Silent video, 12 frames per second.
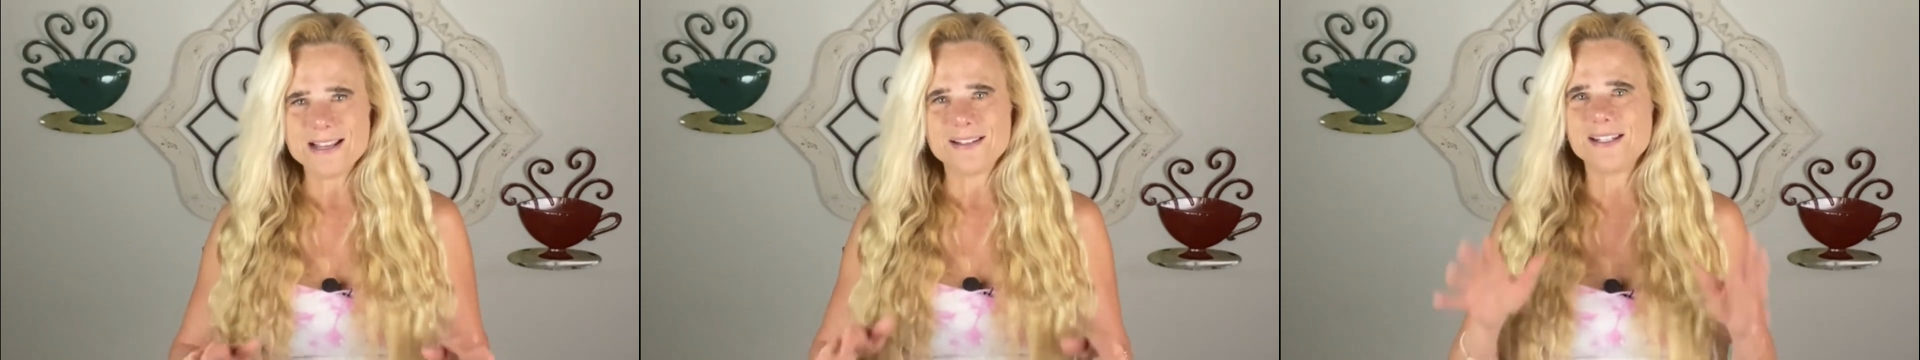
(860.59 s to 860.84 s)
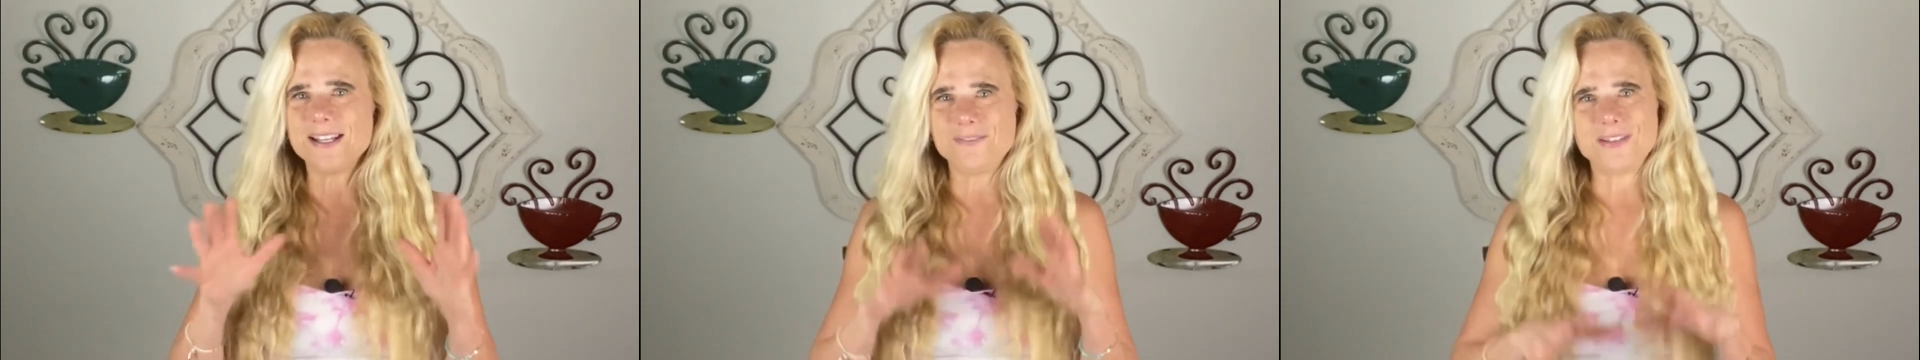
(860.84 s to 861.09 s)

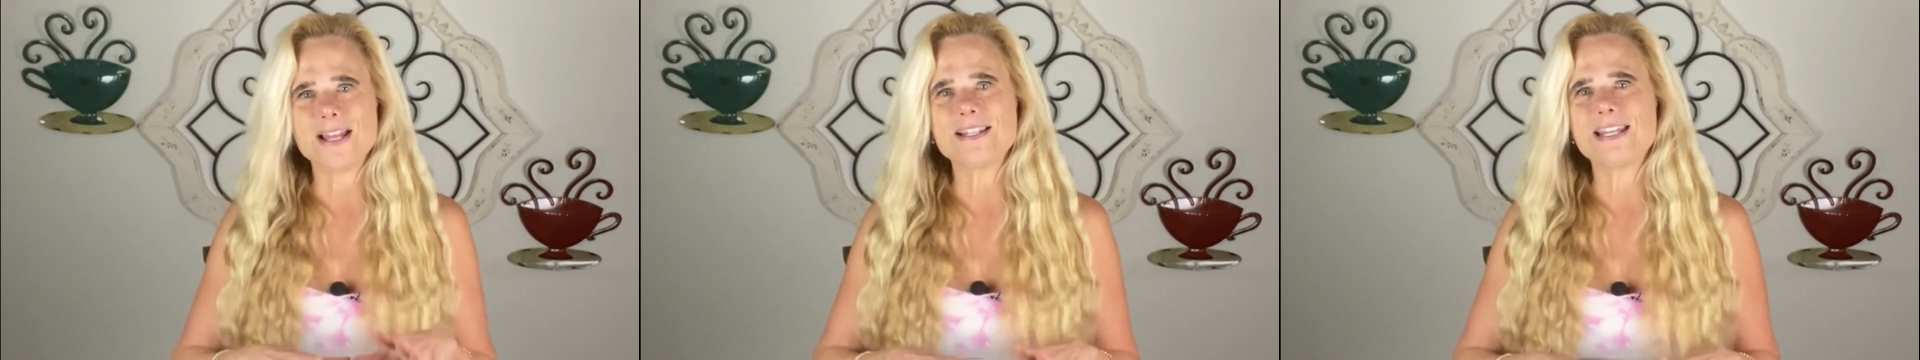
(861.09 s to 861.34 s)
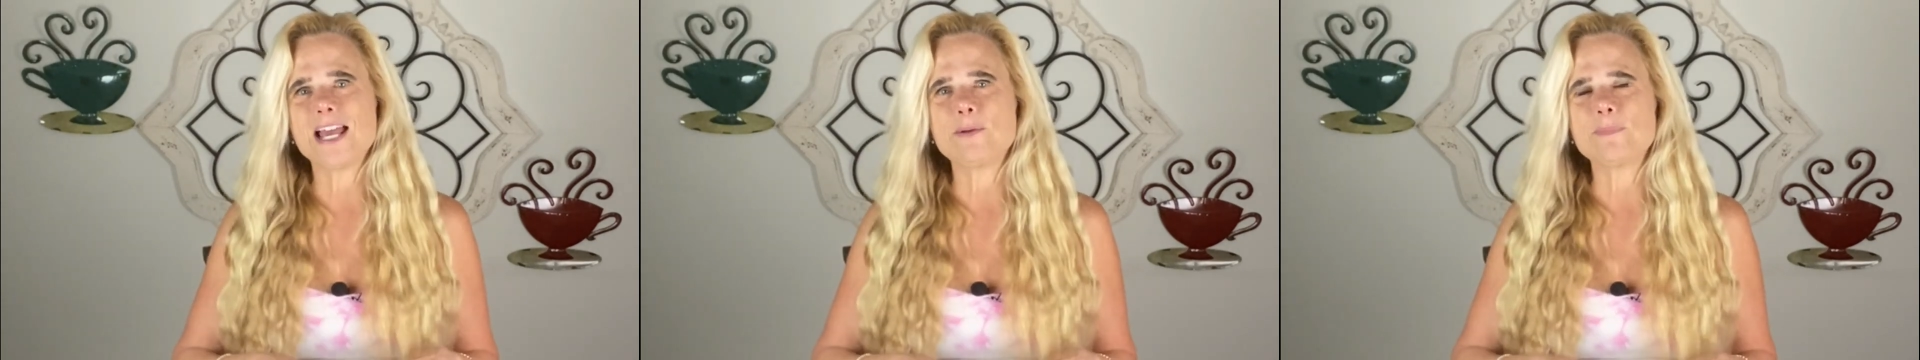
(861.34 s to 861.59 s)
Leave that
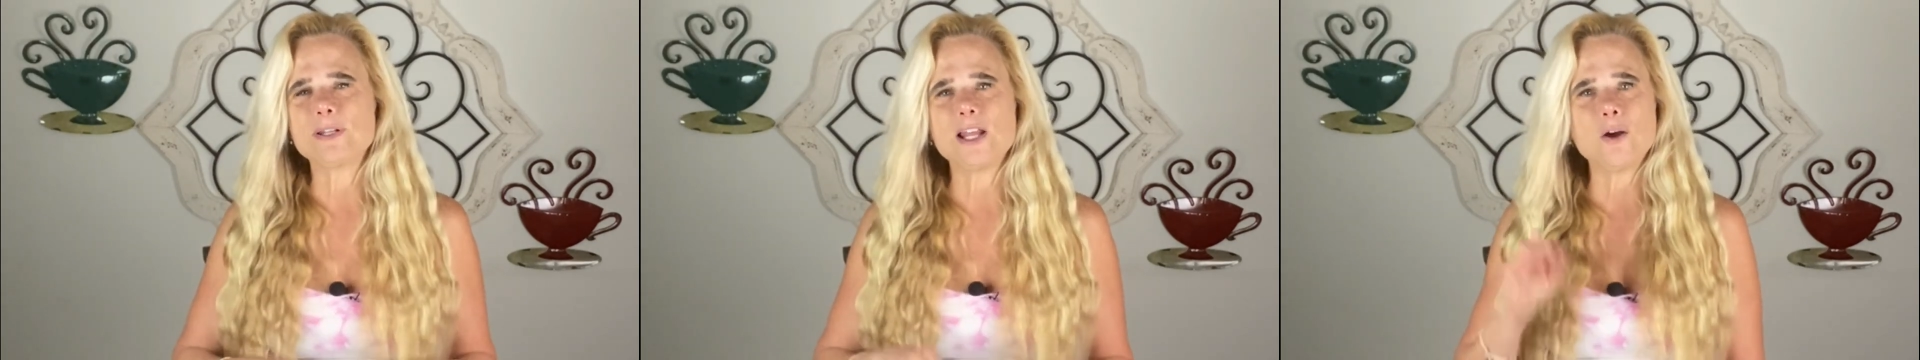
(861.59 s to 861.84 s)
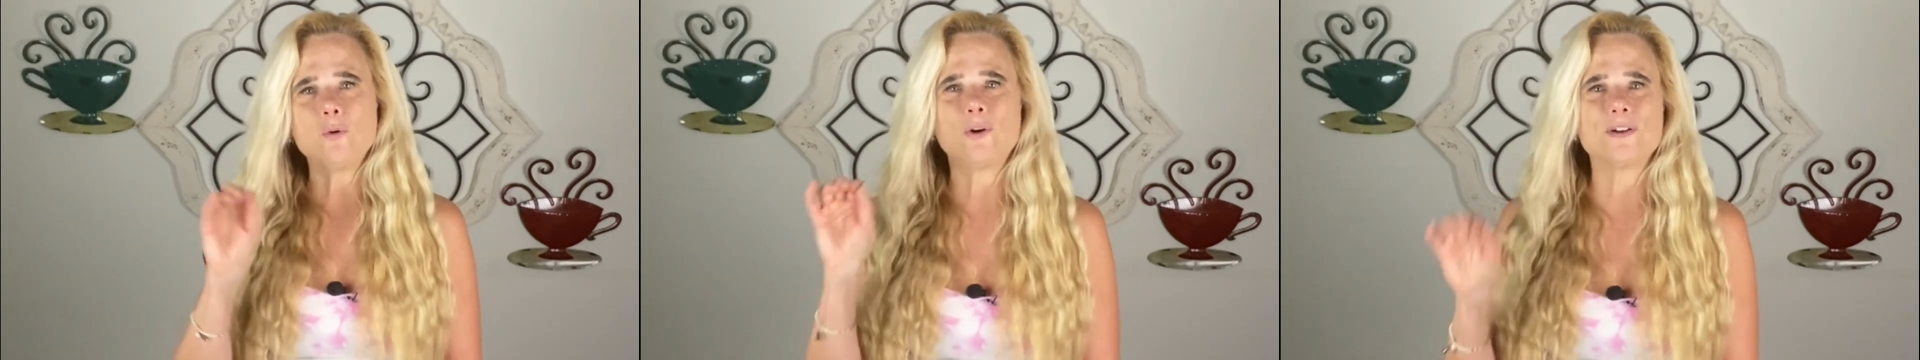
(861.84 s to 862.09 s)
down
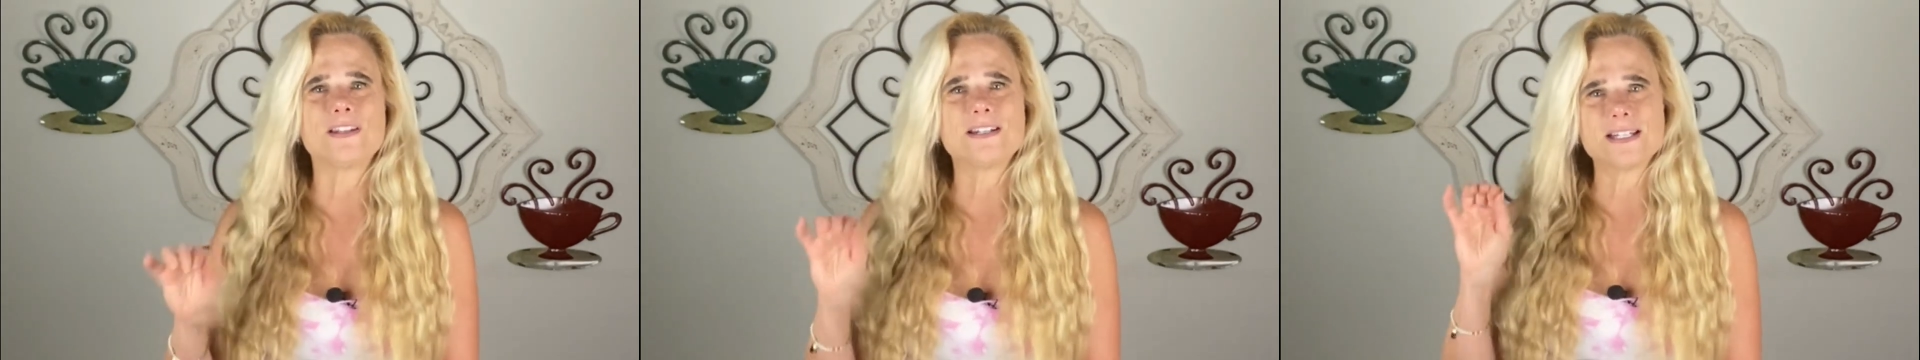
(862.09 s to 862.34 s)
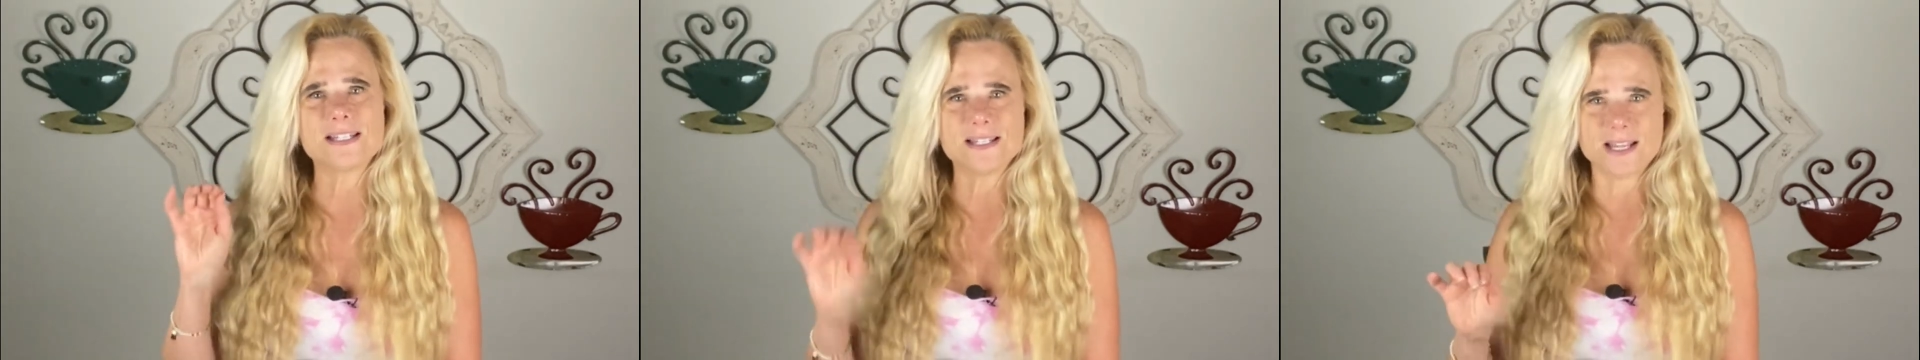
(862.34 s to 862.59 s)
below or in the
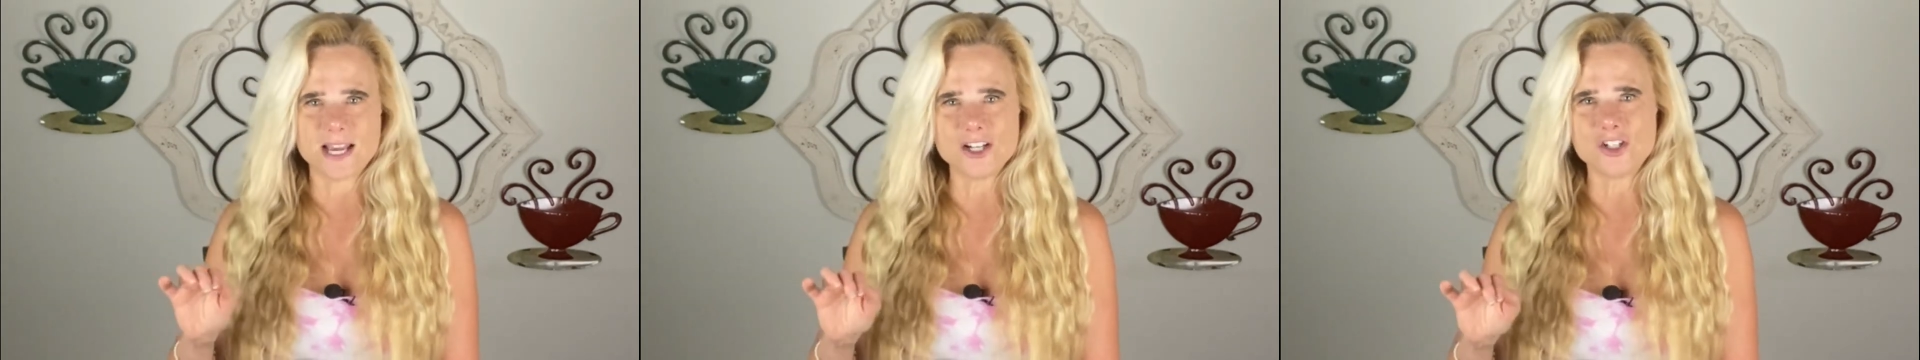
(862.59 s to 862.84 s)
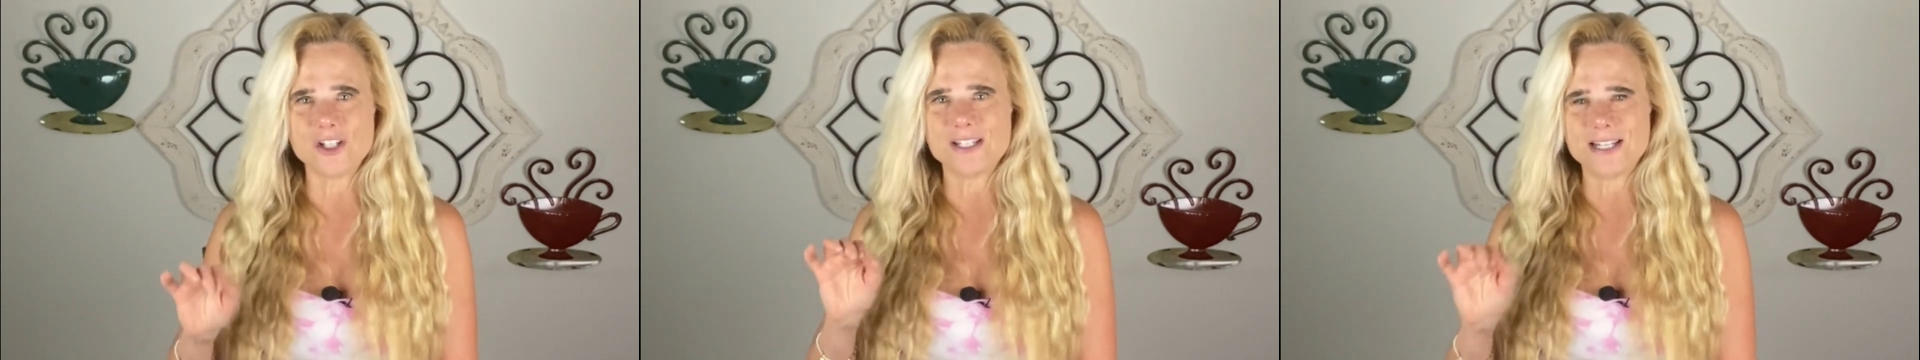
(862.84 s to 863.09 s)
discussion